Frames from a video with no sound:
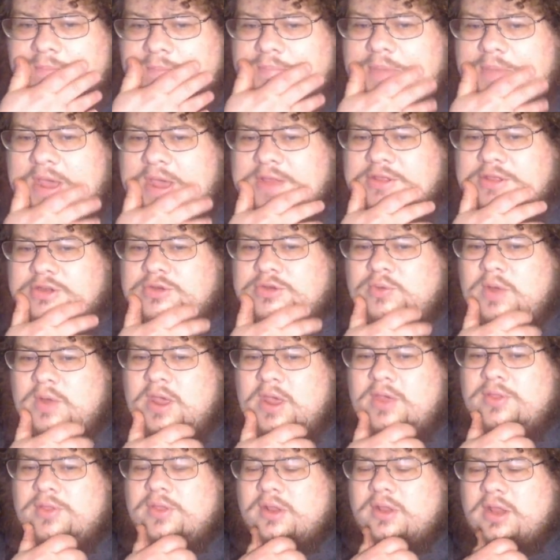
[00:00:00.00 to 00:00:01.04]
by the
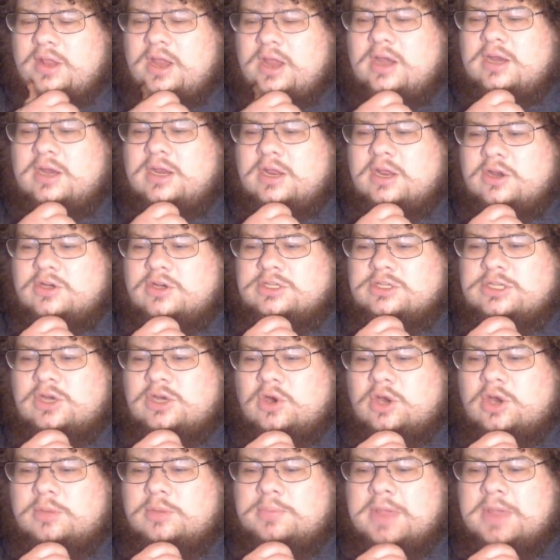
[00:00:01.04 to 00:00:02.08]
12th a lot of dealers had
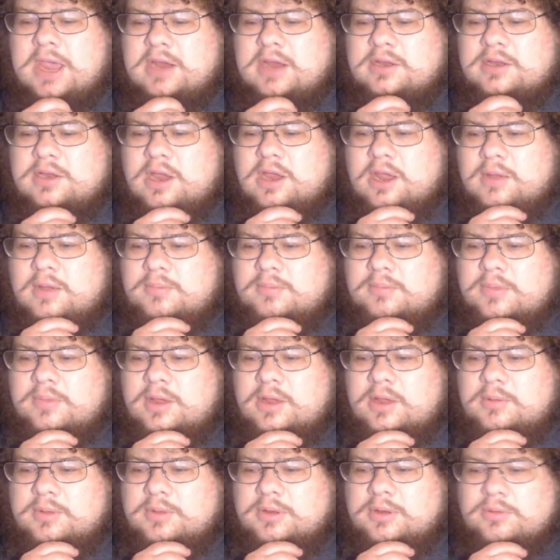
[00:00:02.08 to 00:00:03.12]
already packed up.
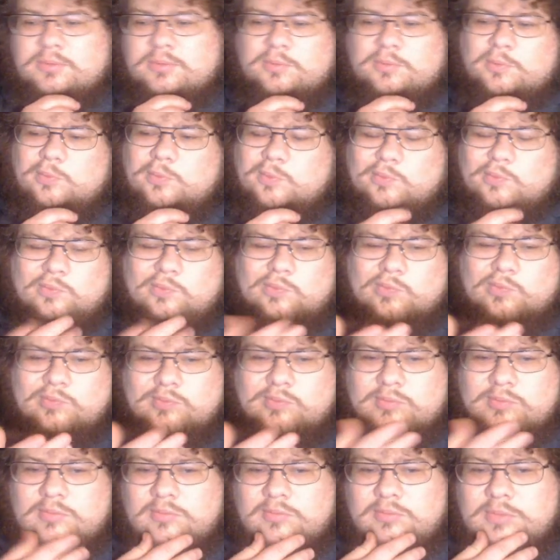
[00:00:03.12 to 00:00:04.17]
I mean,
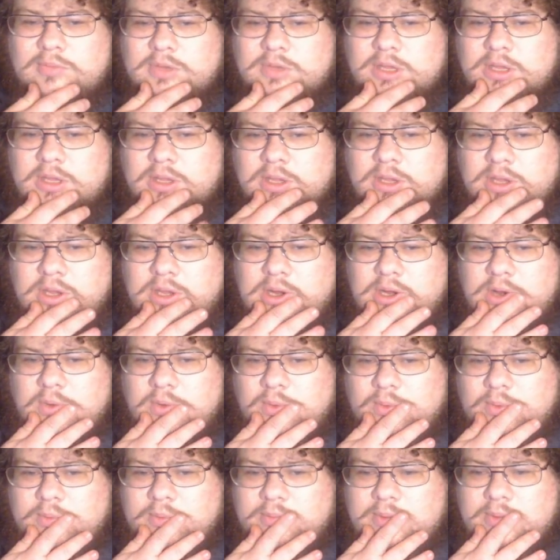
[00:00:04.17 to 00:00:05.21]
you
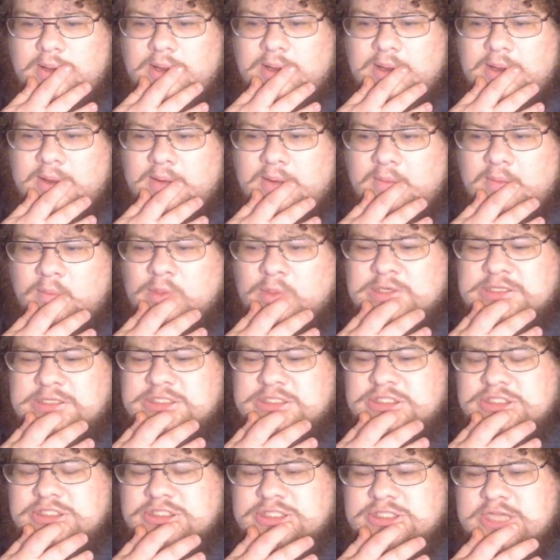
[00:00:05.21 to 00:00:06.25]
know, which
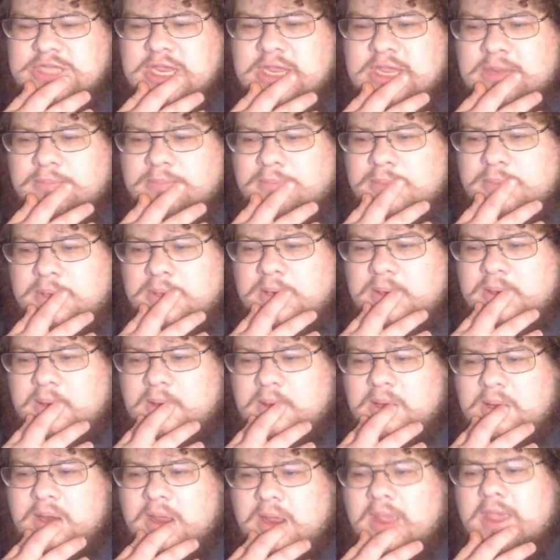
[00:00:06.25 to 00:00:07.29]
is a shame, but
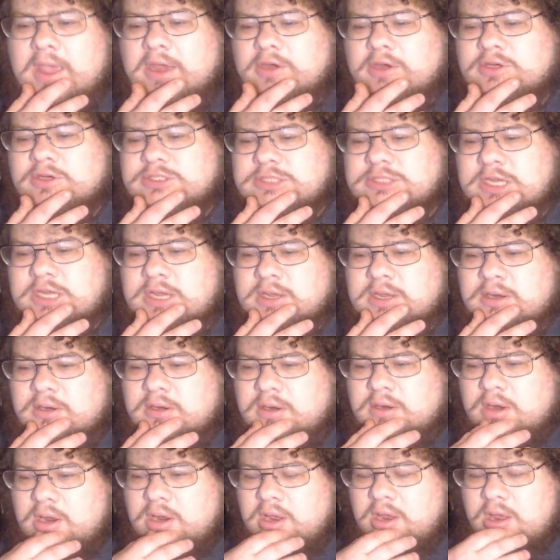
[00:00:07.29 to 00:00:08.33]
I
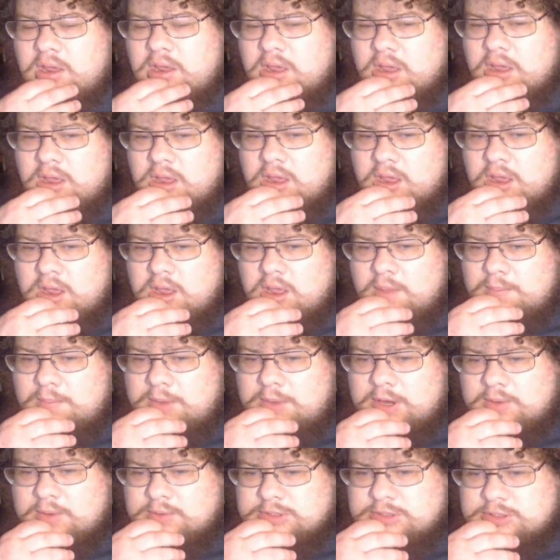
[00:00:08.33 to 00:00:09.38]
understand.
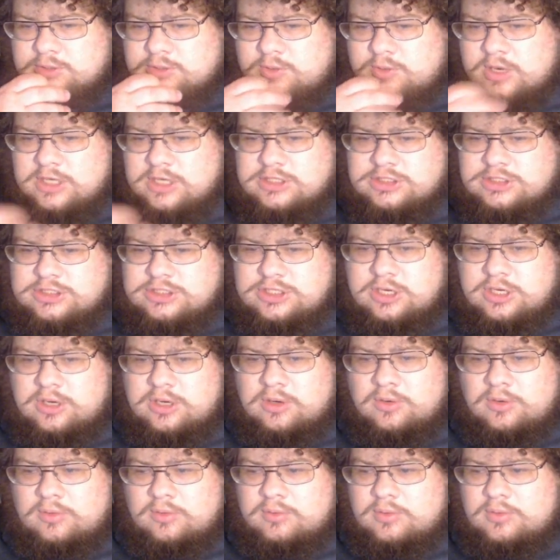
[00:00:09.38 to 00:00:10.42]
But it was a great
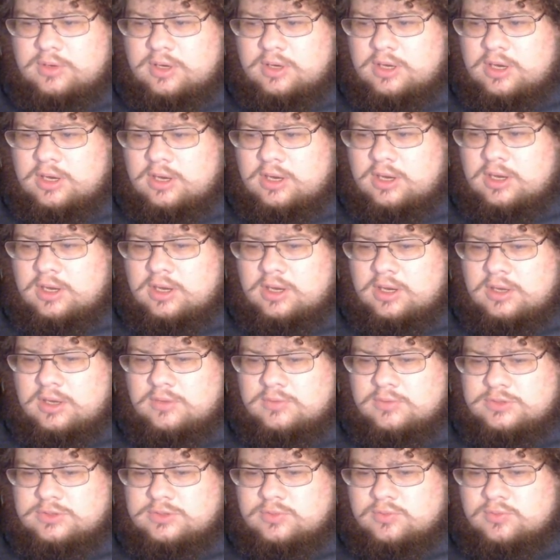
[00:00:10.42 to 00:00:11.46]
show.
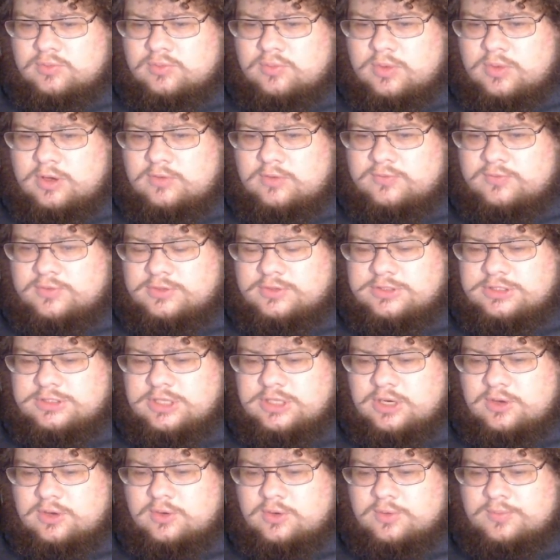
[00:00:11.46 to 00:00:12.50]
It was a wonderful
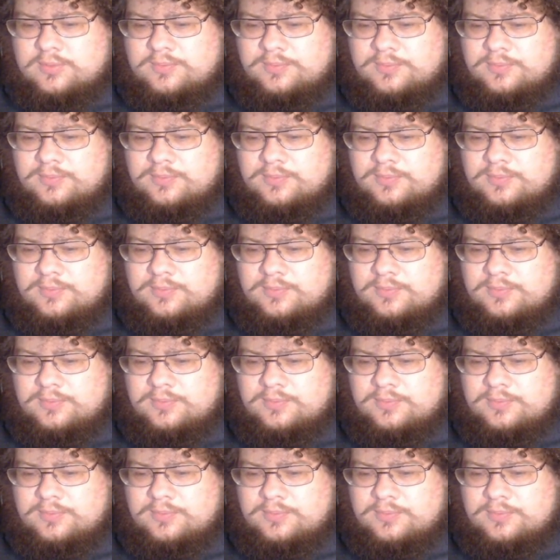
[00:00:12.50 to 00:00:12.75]
show.